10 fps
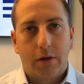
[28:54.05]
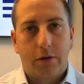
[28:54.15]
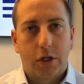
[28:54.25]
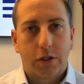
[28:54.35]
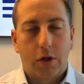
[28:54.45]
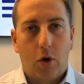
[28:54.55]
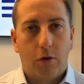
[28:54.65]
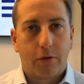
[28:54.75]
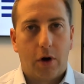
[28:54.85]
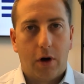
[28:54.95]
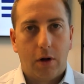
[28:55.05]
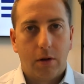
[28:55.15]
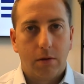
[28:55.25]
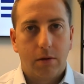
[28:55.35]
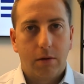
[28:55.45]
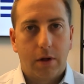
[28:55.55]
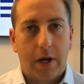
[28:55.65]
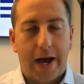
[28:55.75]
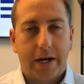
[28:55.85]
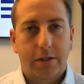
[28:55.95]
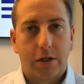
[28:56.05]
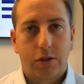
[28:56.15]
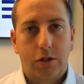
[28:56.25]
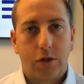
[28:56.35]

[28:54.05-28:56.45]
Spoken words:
just overall access